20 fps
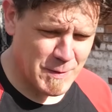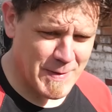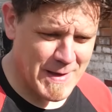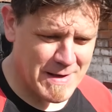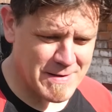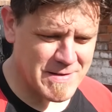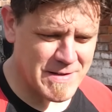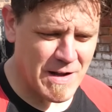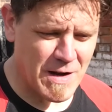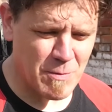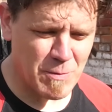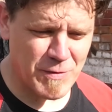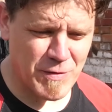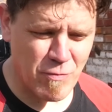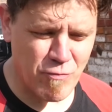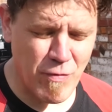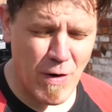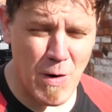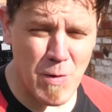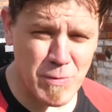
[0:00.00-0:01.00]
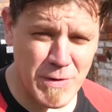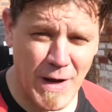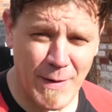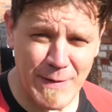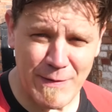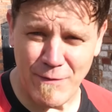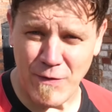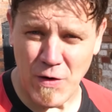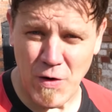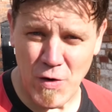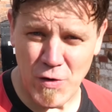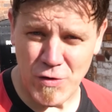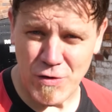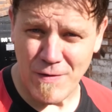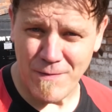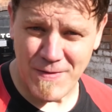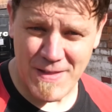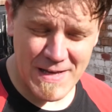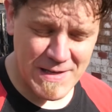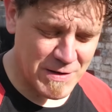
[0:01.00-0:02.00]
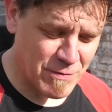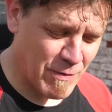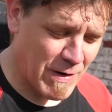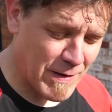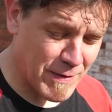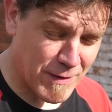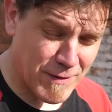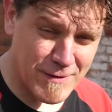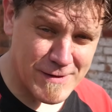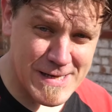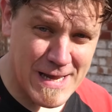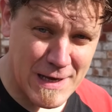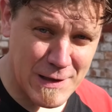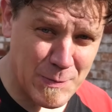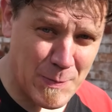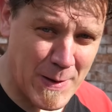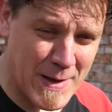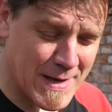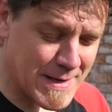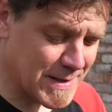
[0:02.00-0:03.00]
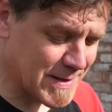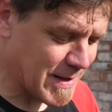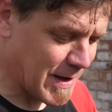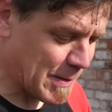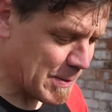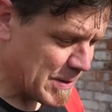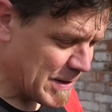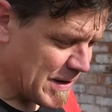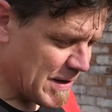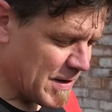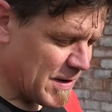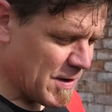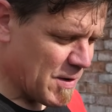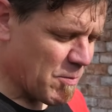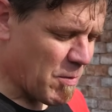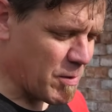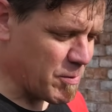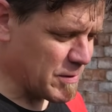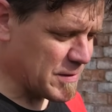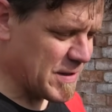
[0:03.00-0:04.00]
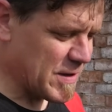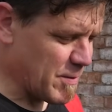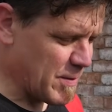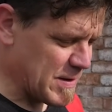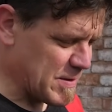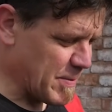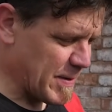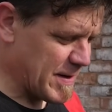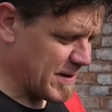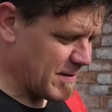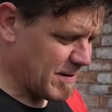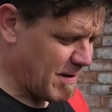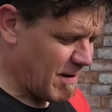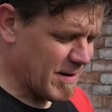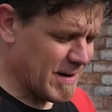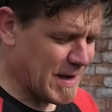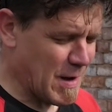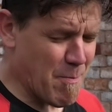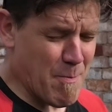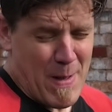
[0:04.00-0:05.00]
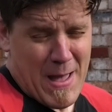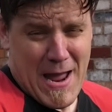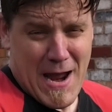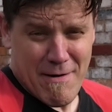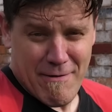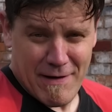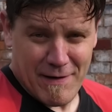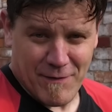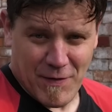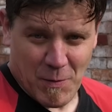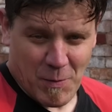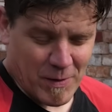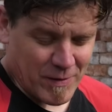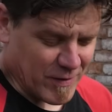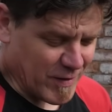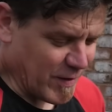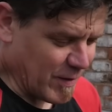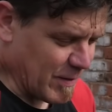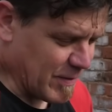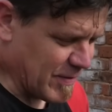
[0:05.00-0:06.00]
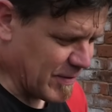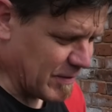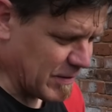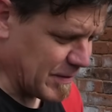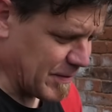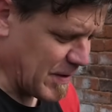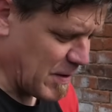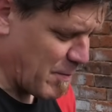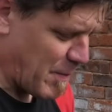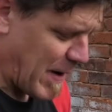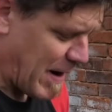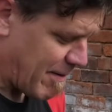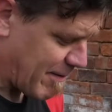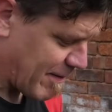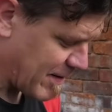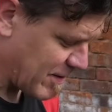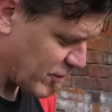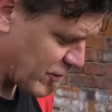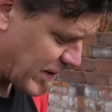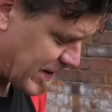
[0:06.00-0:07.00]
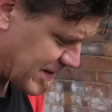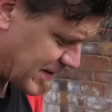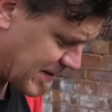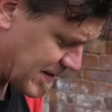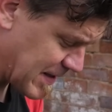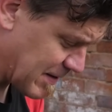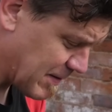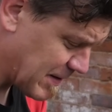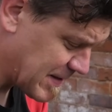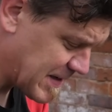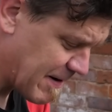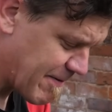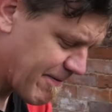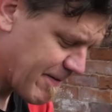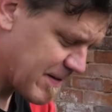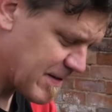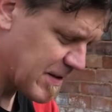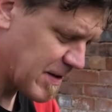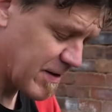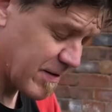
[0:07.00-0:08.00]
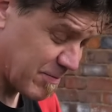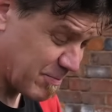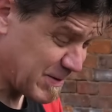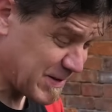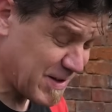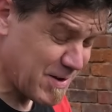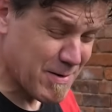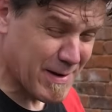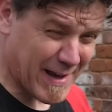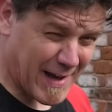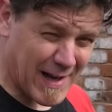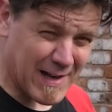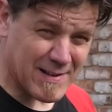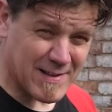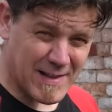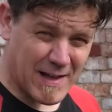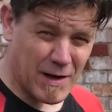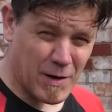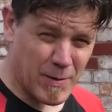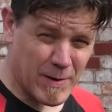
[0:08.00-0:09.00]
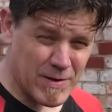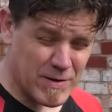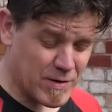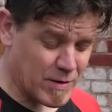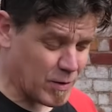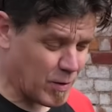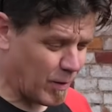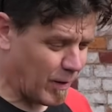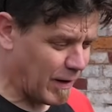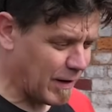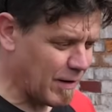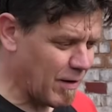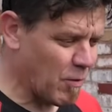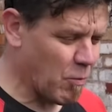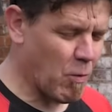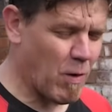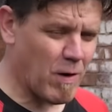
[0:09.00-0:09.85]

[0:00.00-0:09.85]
2000R was the road going version of this rather than the SP, so what we'll do is we can kind of compare it if you want to, sort of compare and contrast to see the difference, because we did get asked that question quite a lot.